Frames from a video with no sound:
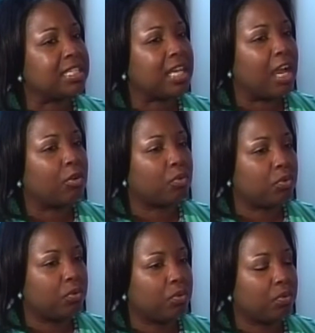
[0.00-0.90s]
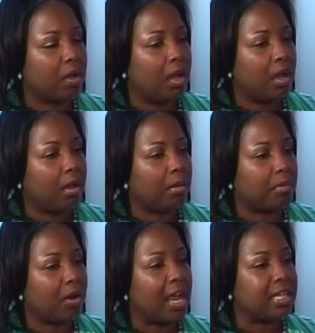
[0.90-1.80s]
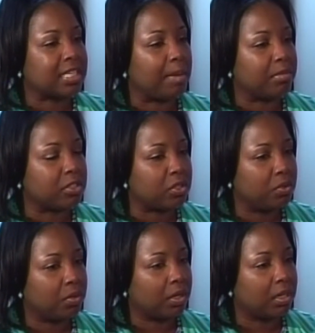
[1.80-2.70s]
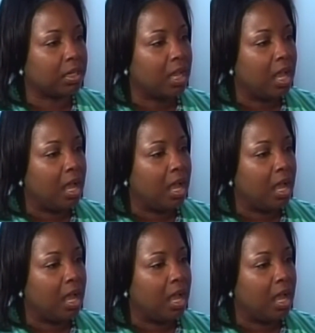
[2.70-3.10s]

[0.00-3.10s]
I grew or as I matured,